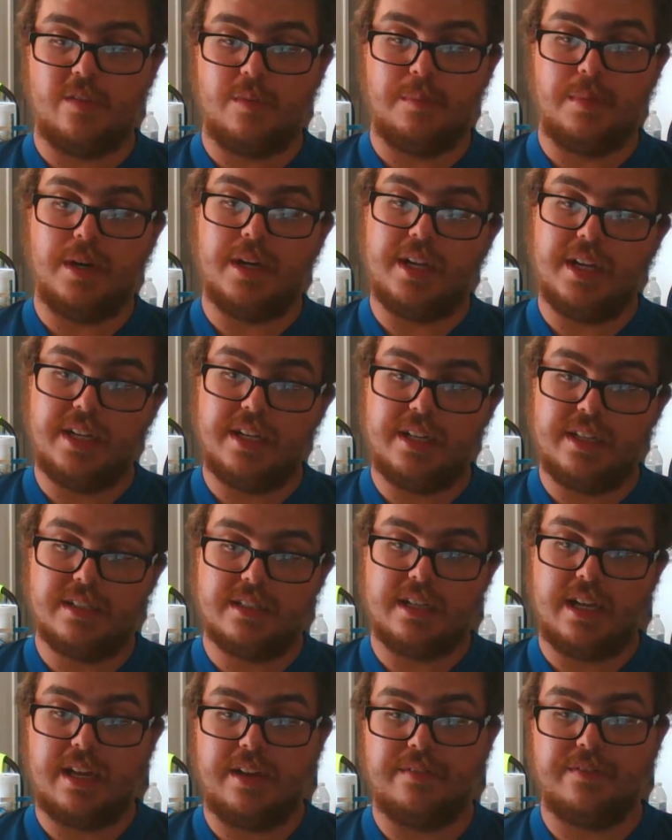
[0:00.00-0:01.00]
But it is
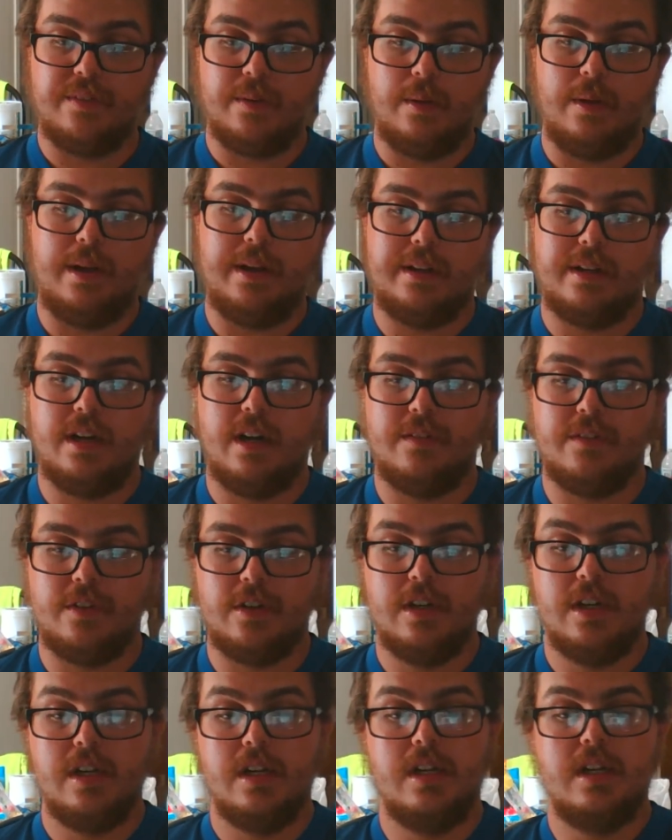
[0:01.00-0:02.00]
a full-on
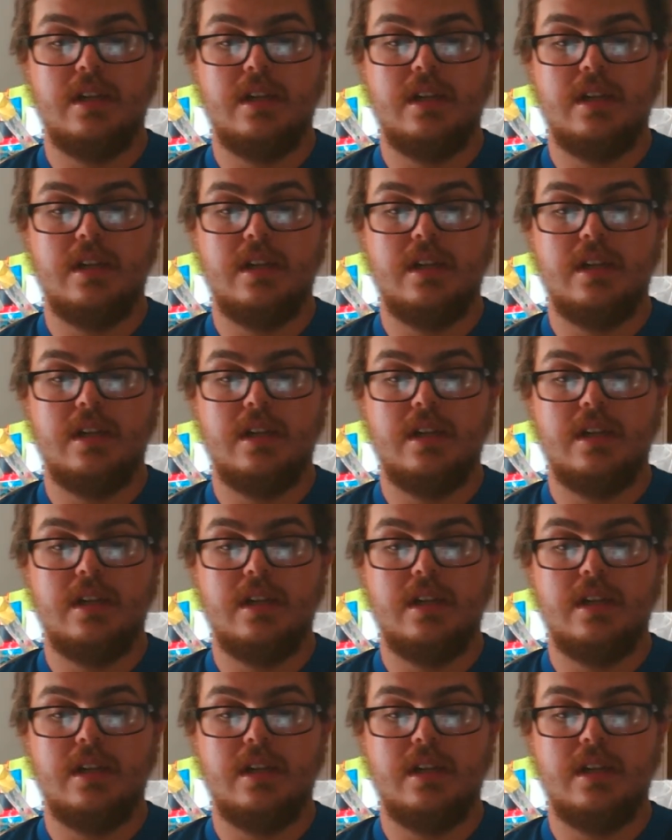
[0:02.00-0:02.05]
cover.